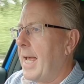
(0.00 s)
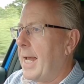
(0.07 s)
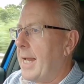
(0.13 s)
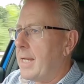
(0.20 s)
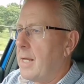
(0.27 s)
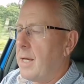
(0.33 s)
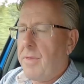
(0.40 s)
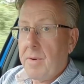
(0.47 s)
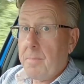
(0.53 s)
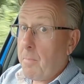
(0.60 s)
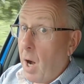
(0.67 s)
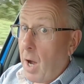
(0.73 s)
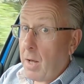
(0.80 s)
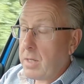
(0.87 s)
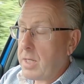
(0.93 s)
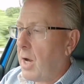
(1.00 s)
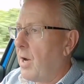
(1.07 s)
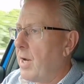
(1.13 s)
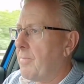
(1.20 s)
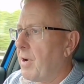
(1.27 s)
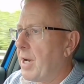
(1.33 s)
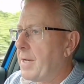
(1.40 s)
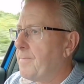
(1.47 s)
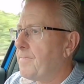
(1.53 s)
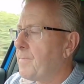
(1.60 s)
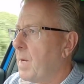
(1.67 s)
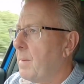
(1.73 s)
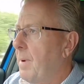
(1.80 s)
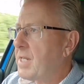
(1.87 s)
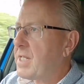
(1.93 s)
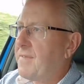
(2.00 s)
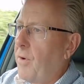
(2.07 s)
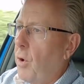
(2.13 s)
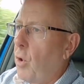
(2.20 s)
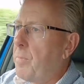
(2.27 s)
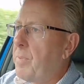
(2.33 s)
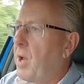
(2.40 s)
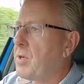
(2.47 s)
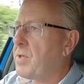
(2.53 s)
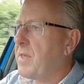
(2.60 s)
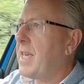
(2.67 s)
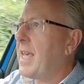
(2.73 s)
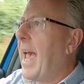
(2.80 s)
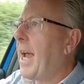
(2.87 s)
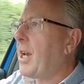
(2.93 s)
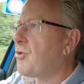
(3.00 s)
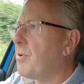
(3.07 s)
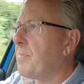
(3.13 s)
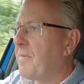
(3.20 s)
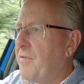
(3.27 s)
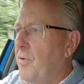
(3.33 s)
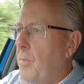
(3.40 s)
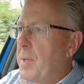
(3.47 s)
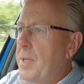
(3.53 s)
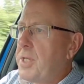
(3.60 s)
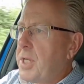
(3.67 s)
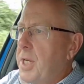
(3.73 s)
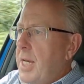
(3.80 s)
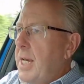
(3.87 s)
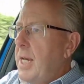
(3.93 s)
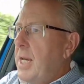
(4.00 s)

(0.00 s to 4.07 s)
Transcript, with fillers: in the mild hybrid. Best of all, because of the extra performance,